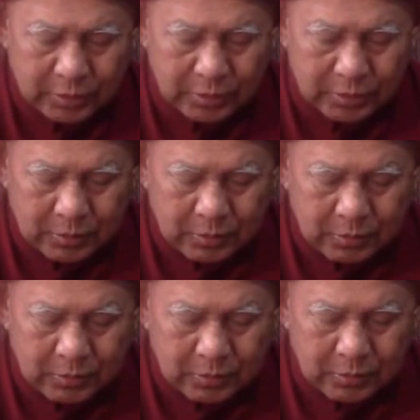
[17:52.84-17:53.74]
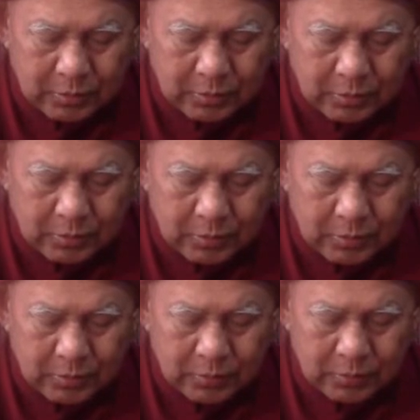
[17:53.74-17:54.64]

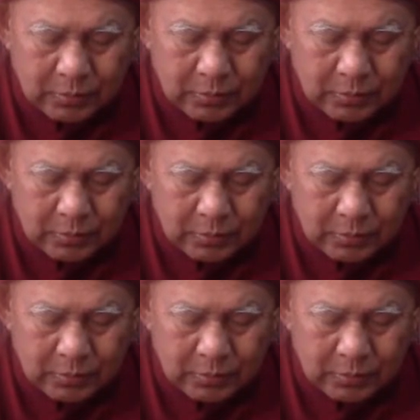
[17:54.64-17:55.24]
(no one is talking)